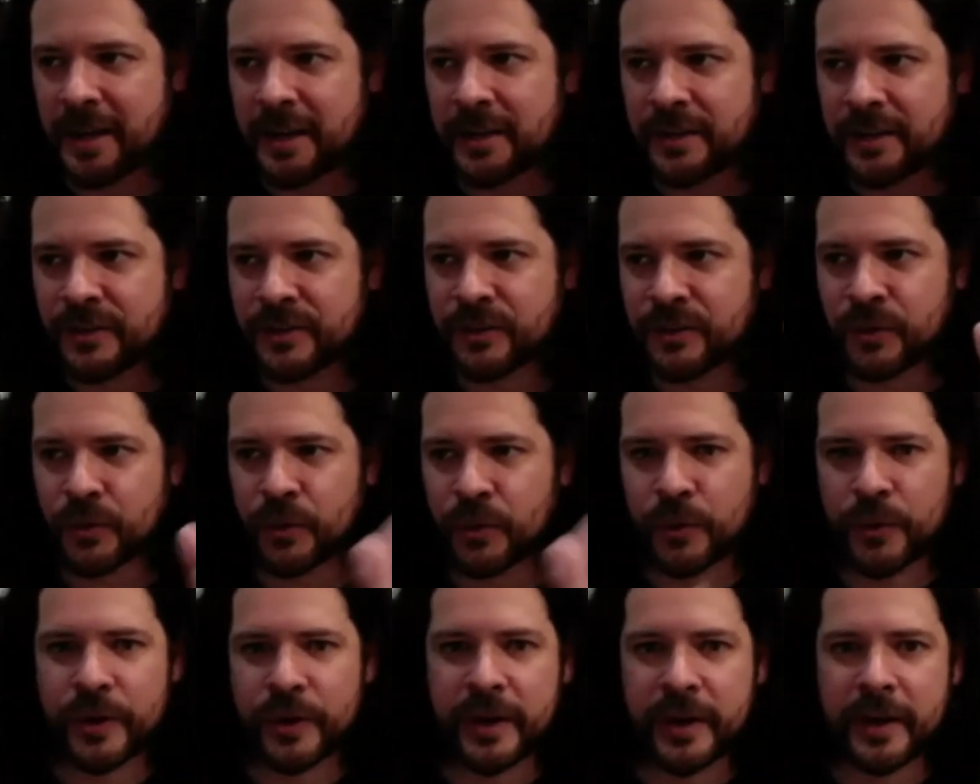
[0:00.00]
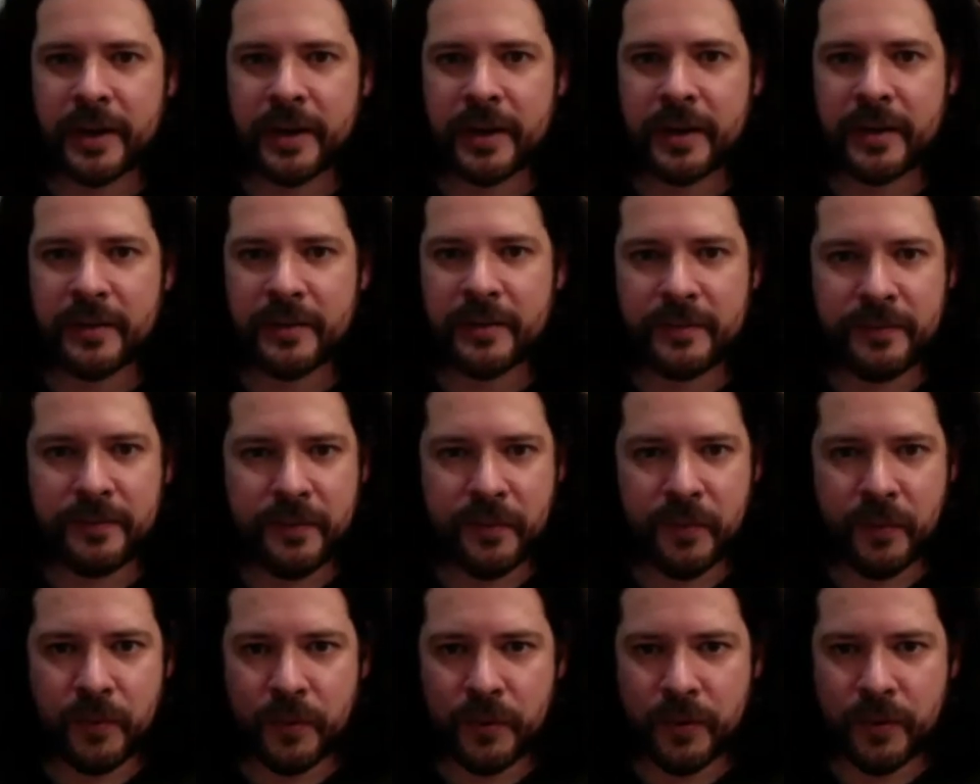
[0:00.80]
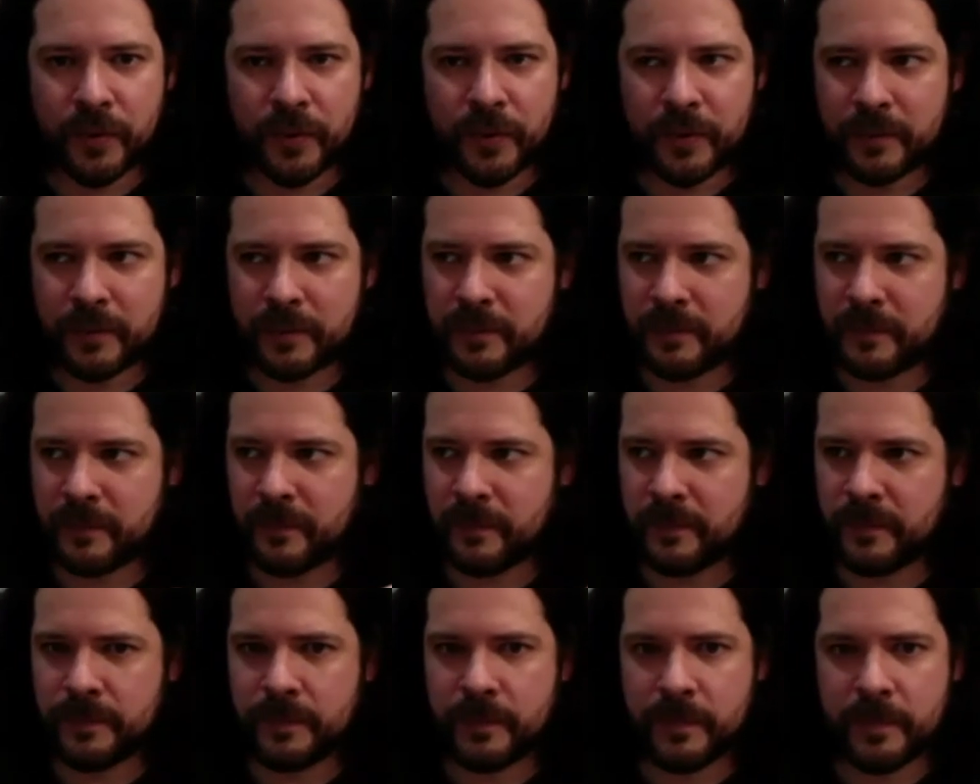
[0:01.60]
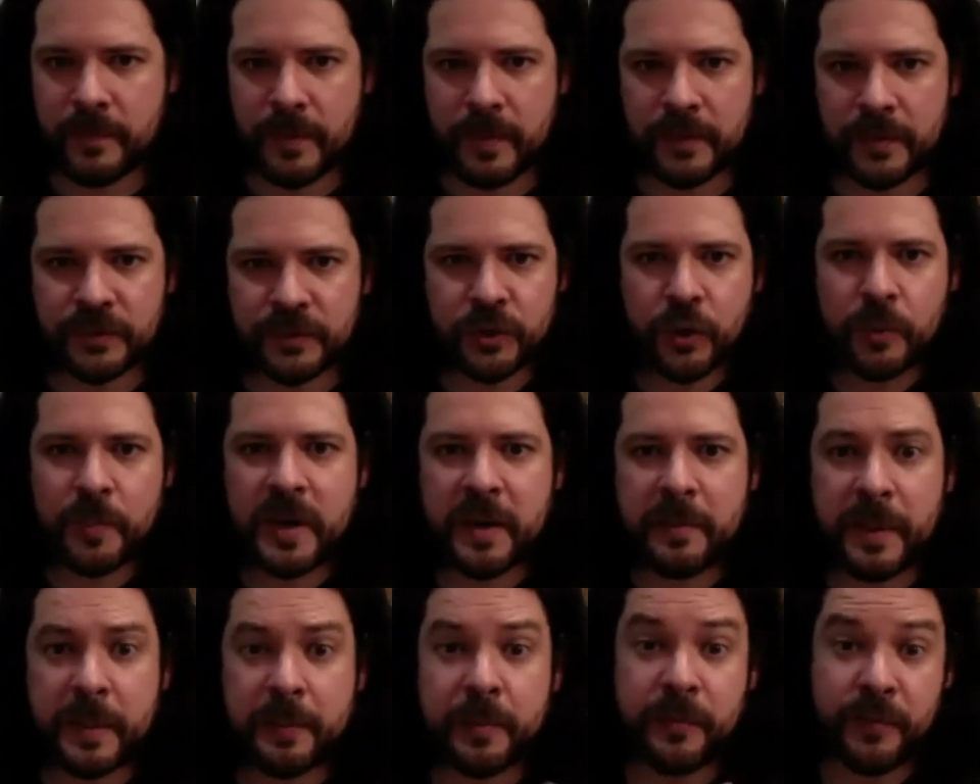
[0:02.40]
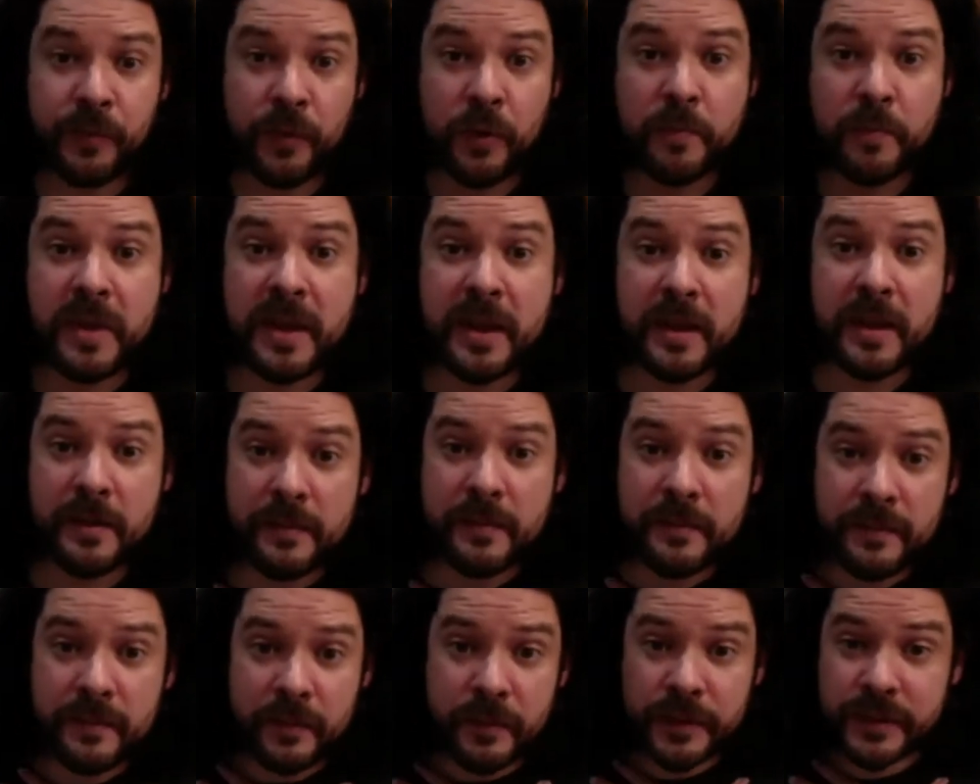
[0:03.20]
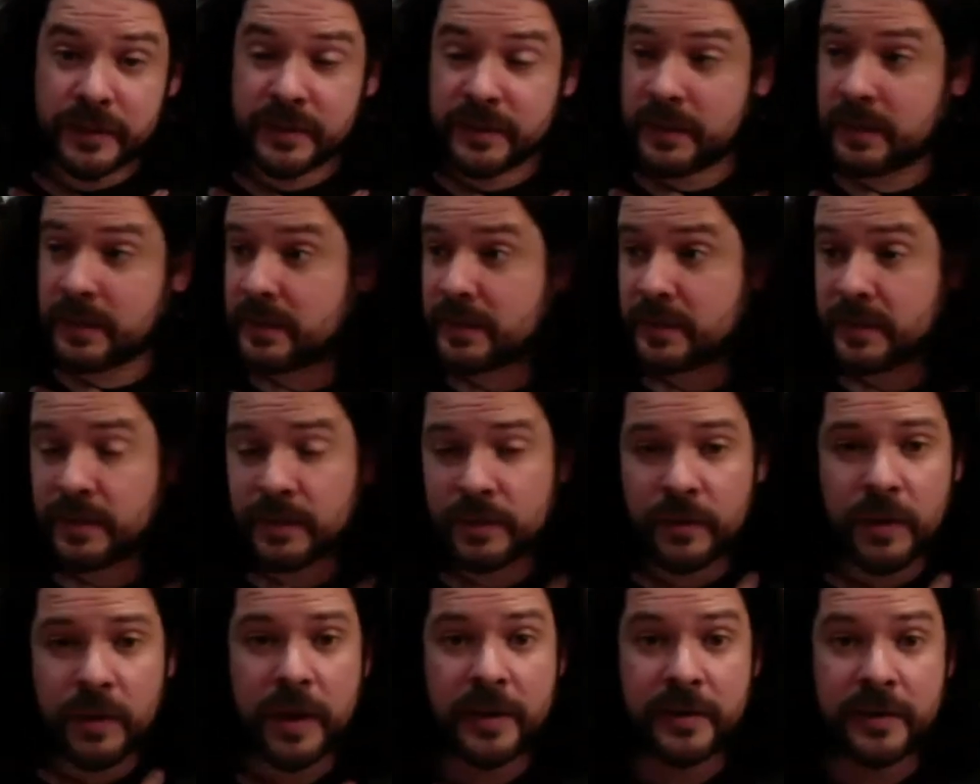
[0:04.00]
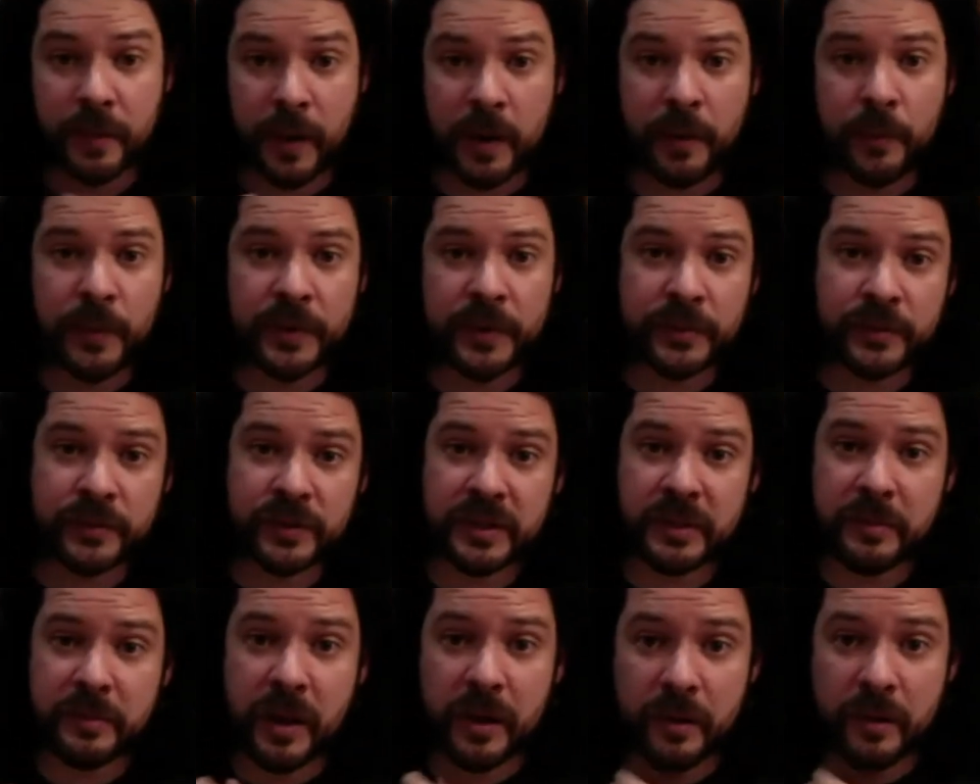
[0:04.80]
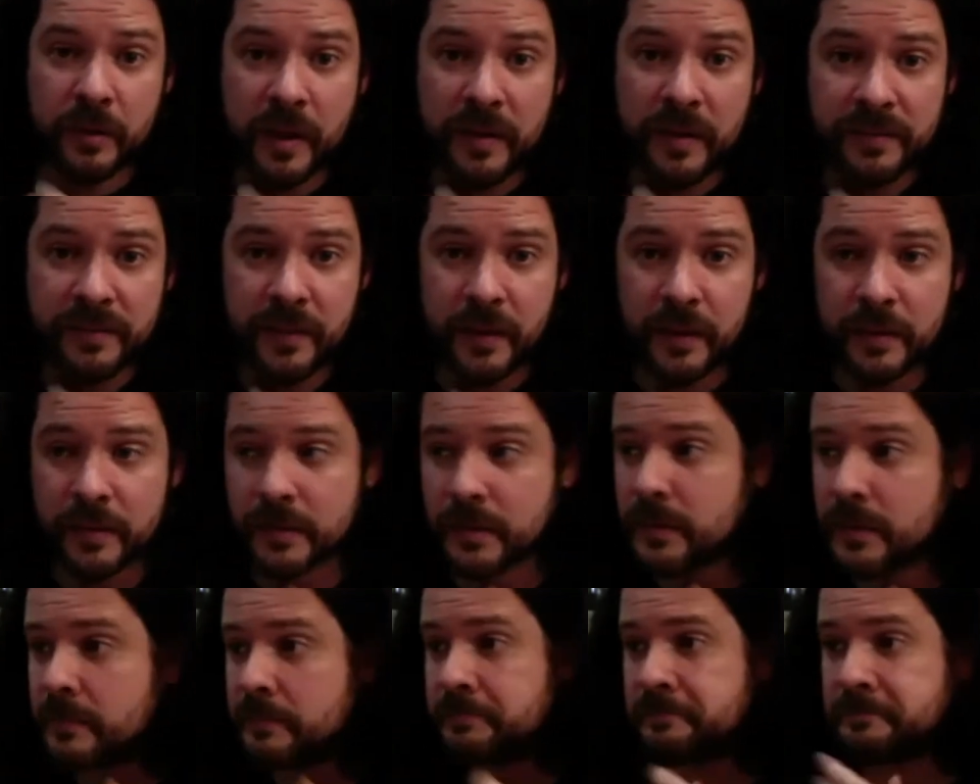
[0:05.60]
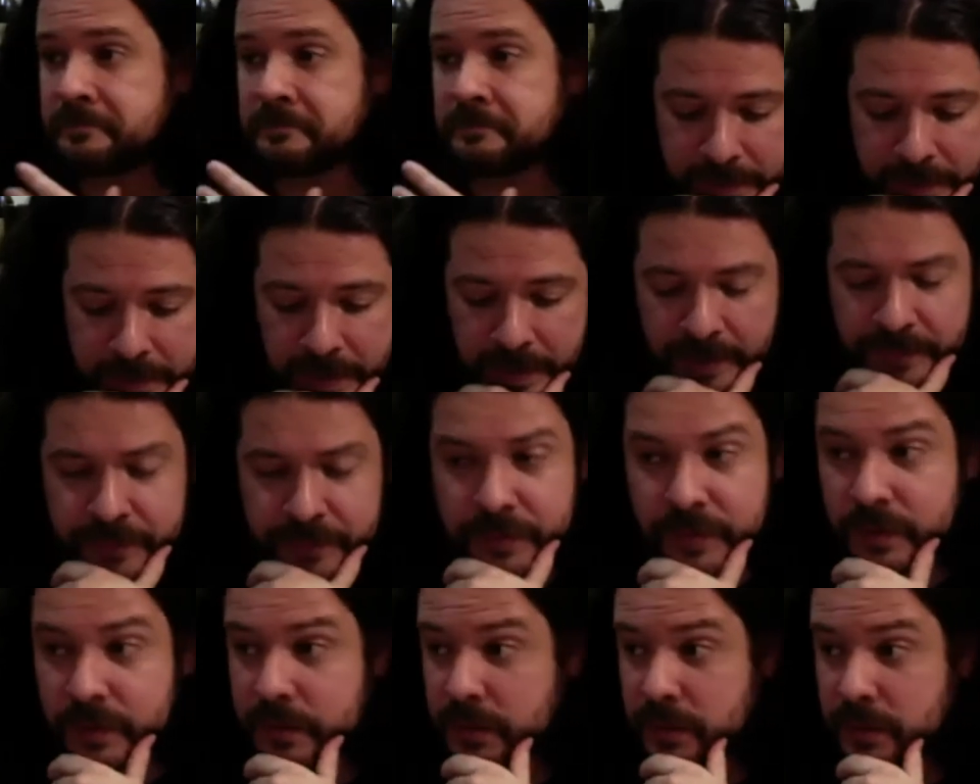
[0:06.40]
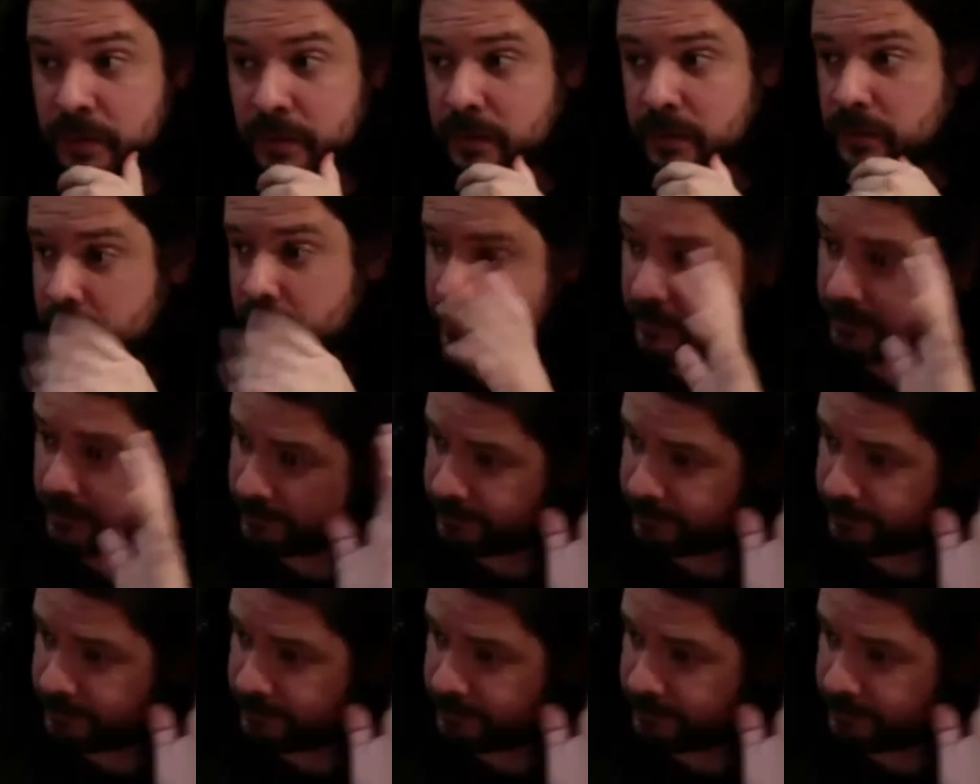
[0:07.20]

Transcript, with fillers: story for so many people. For me, for instance, you know, I, I went to see my grandfather after,